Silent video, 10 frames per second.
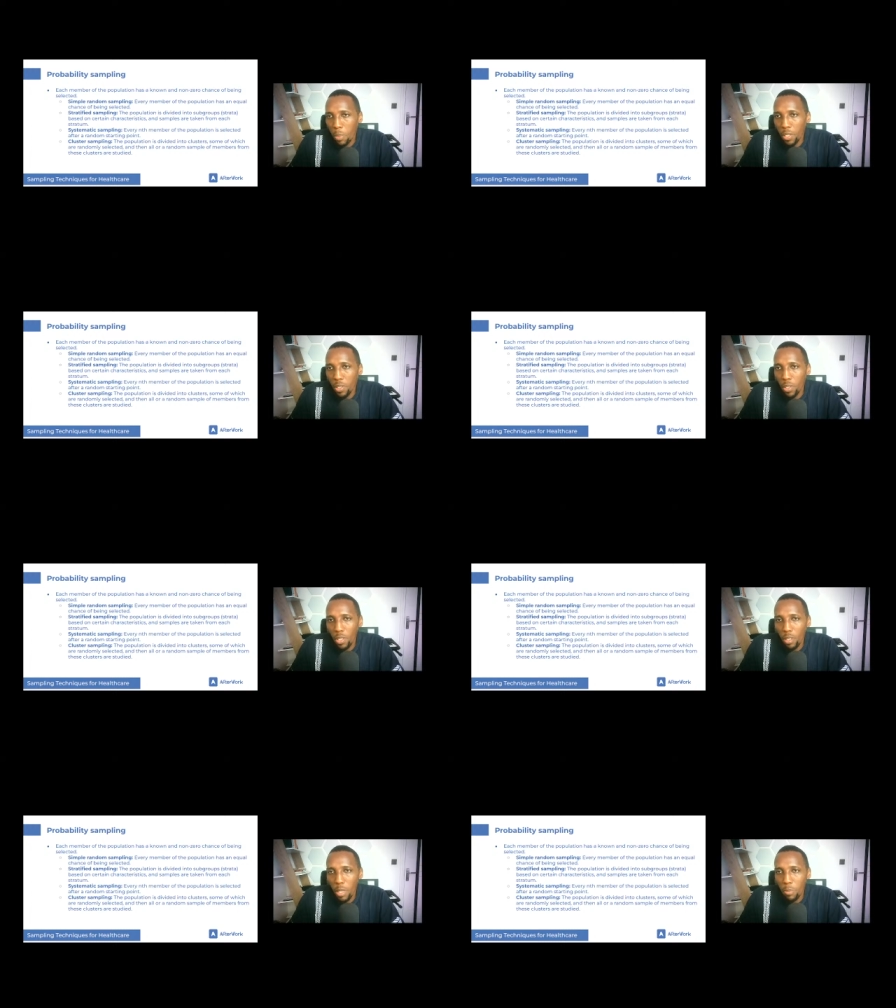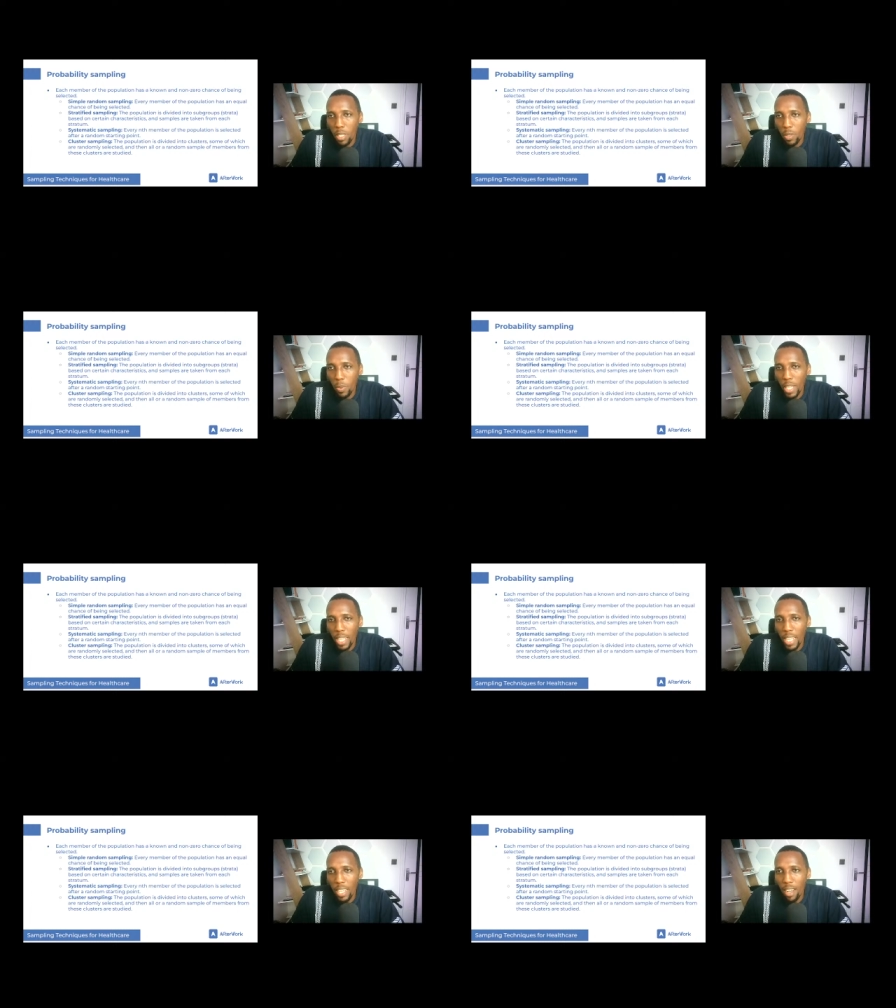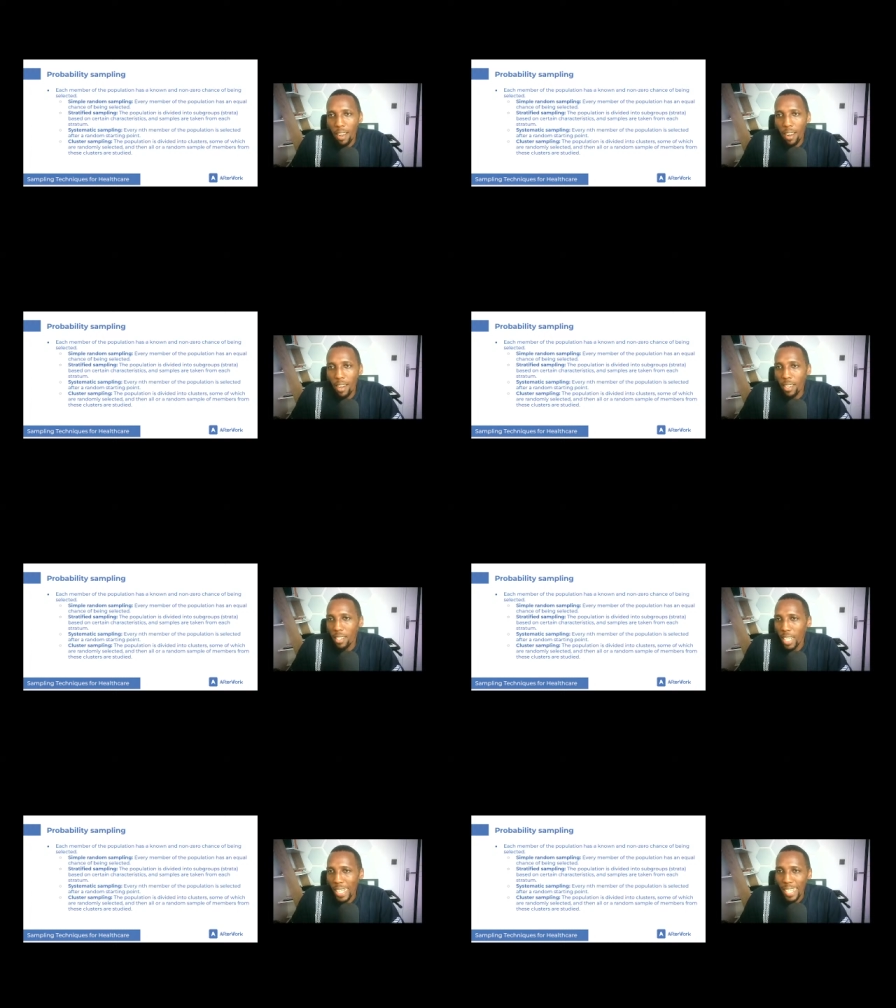based on maybe whether they offer